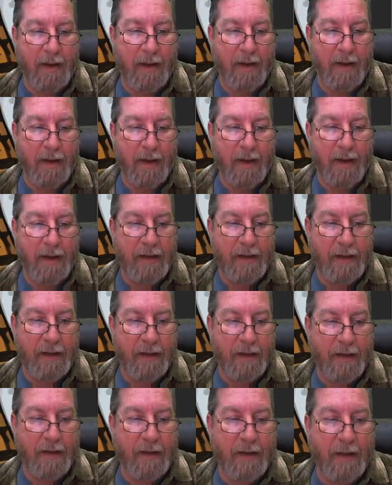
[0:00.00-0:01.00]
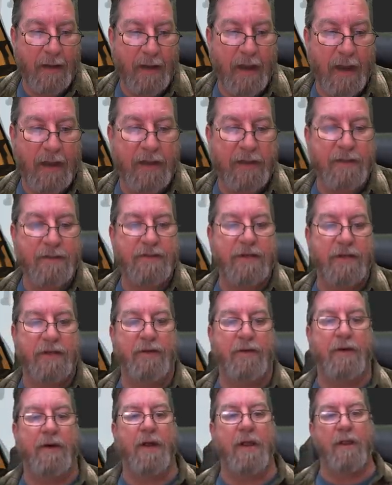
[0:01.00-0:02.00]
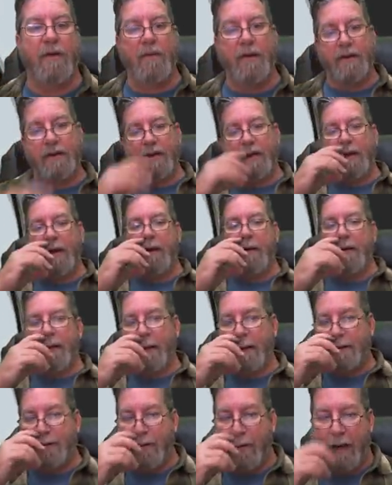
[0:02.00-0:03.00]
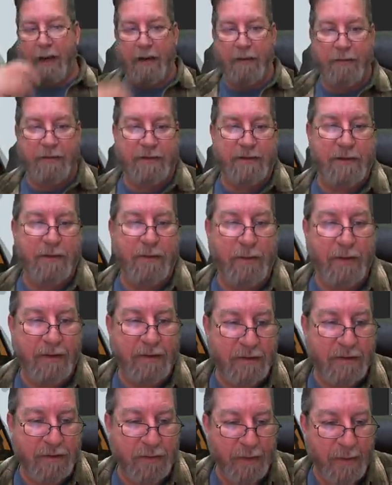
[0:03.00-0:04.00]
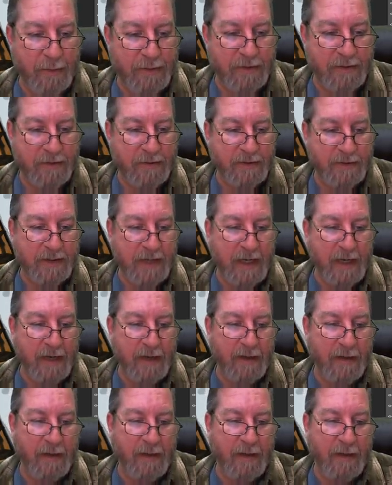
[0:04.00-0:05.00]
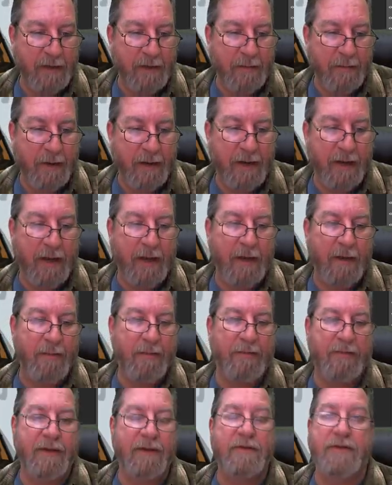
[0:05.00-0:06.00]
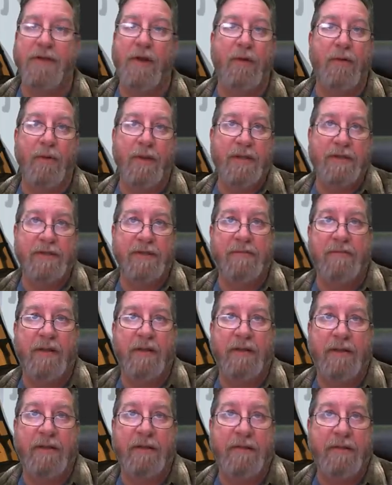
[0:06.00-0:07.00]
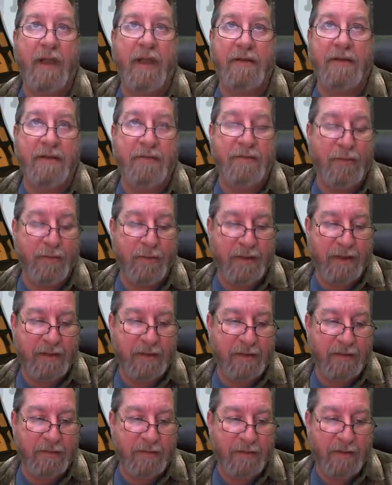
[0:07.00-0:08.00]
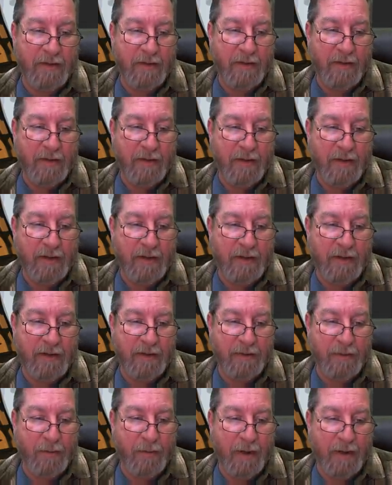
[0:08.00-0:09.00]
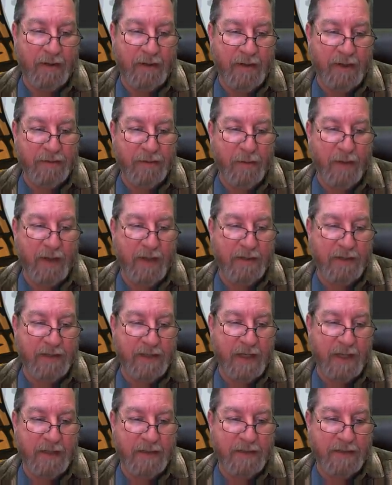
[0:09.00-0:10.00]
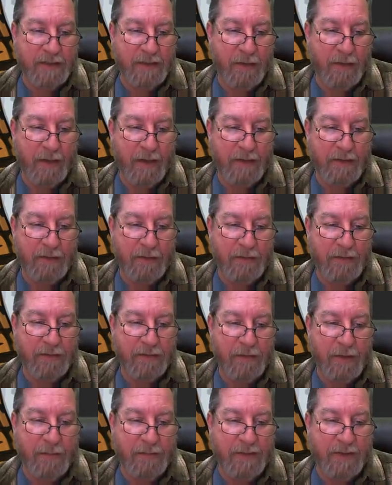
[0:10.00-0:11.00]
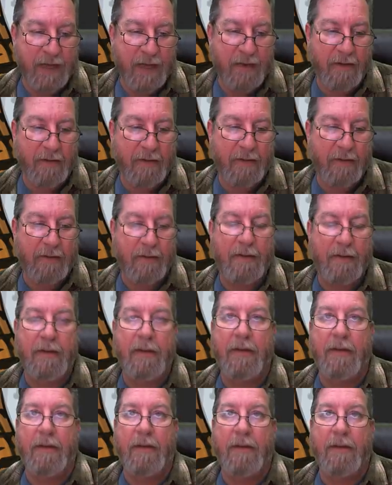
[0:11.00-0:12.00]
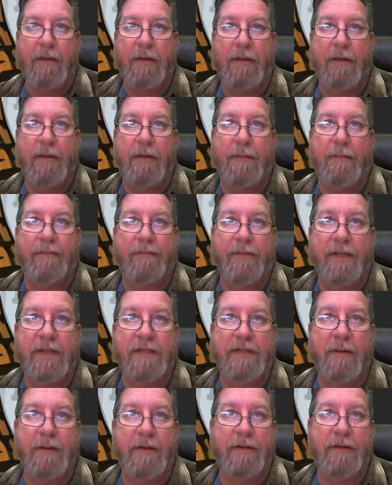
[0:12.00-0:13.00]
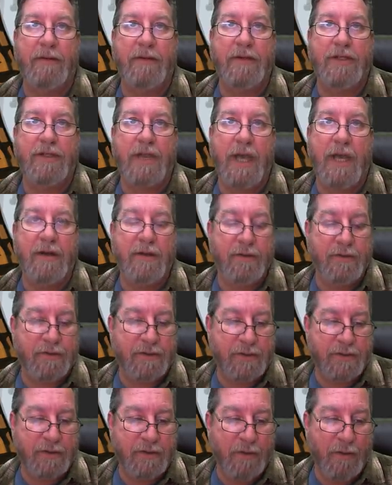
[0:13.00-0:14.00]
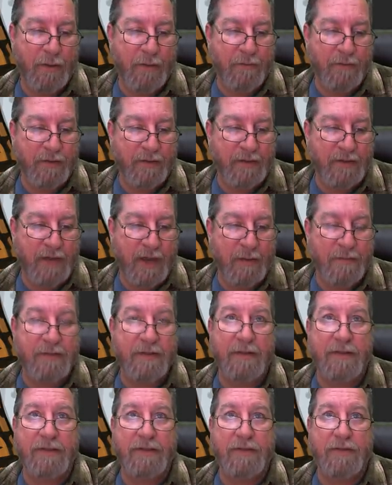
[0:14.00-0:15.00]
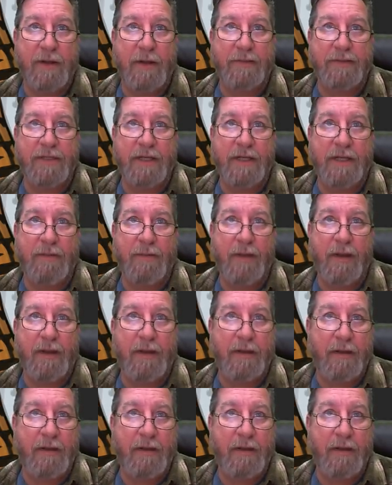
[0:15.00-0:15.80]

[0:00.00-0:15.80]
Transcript: I I used to do it all in one layer. That's why I was doing the stripes second. But um, there's no reason I can do it either either way. That's why I decided just to go ahead and do the stripes now. Because I'm going to do the shadows over the tops of the stripes anyway.